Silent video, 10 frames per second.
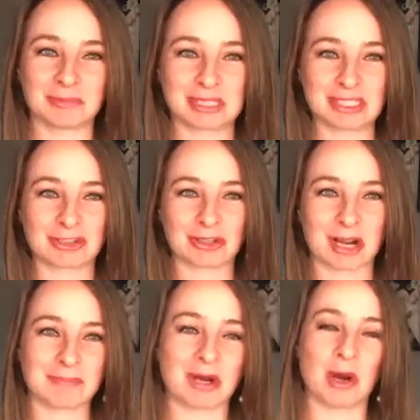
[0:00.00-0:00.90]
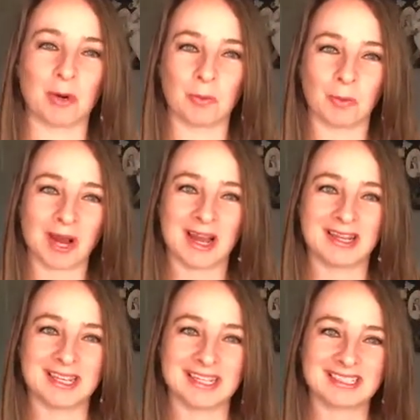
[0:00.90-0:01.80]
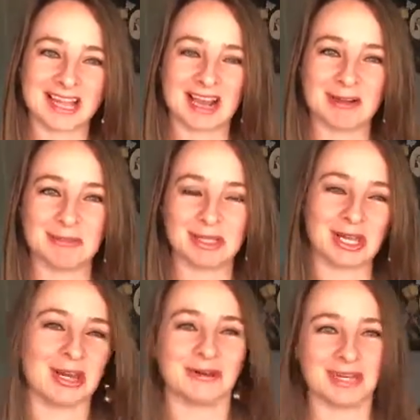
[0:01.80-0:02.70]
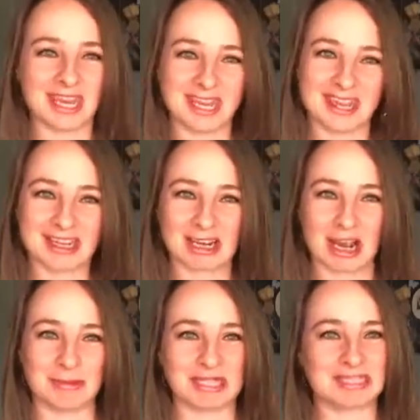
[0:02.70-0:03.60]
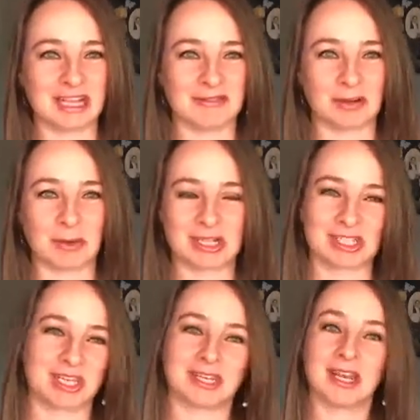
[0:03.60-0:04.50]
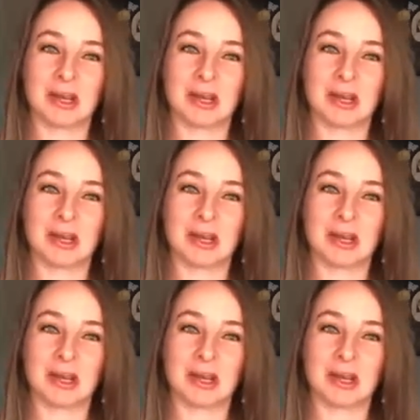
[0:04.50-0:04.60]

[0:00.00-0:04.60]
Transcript: Please drop a 1 down below in the comments if you're watching